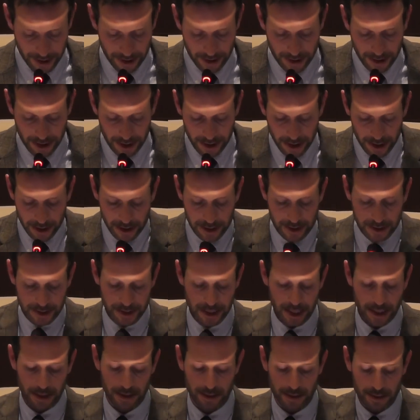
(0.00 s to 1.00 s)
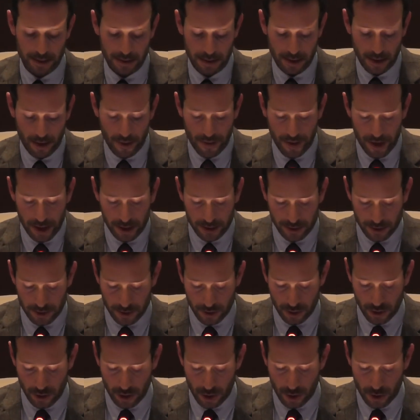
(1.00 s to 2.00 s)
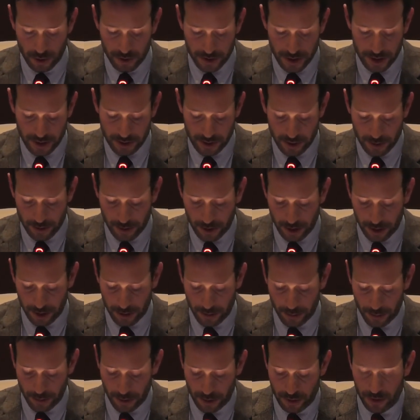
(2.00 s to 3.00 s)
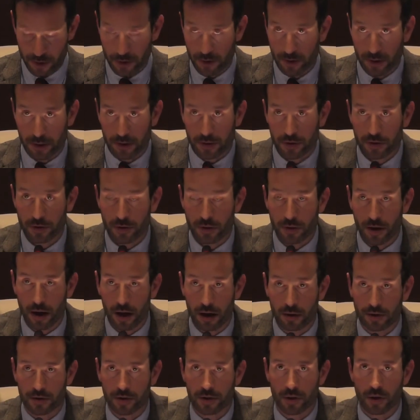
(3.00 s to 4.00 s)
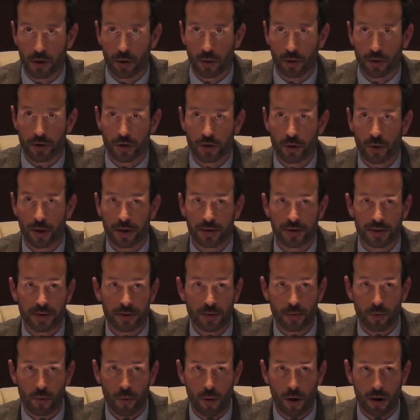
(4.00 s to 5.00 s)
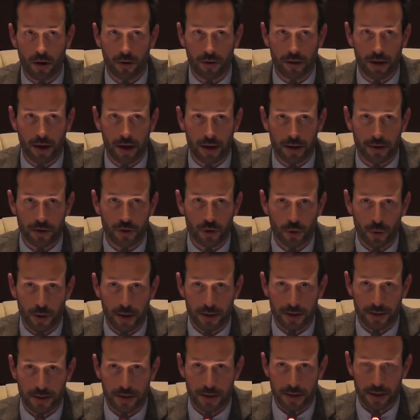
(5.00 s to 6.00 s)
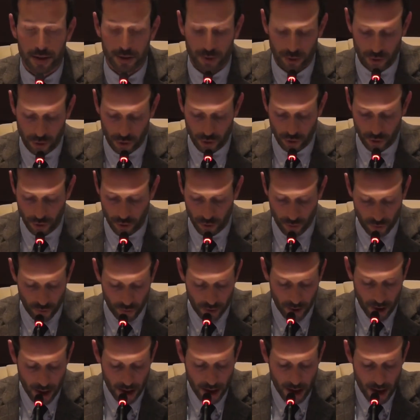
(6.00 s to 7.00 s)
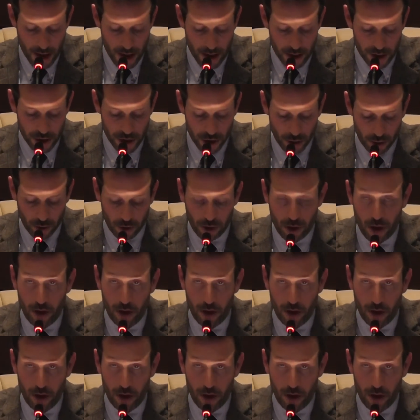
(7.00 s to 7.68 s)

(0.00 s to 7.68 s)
It clearly sets that the law determined pursuant to Article 21 and 22 shall